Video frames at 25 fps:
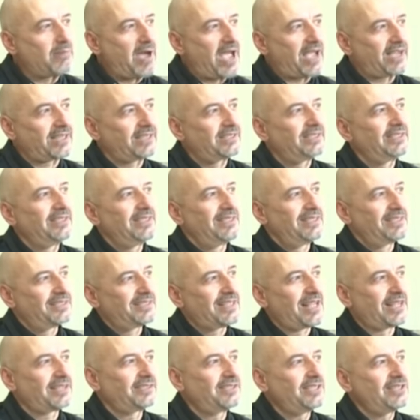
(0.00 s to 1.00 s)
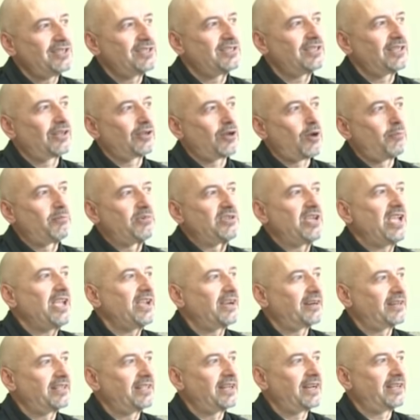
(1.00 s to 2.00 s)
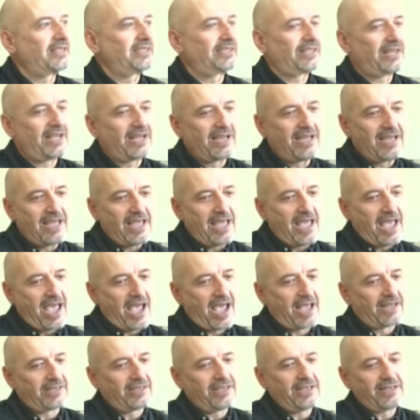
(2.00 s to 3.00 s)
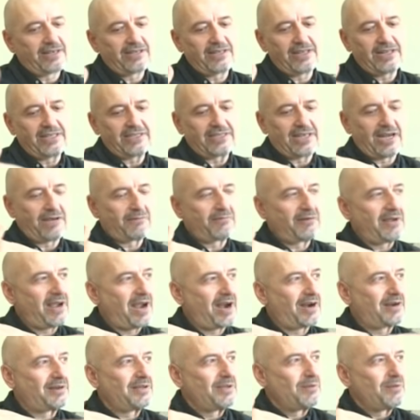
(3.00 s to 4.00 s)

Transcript: back that digital copy here in Eritrea. And here in Eritrea we are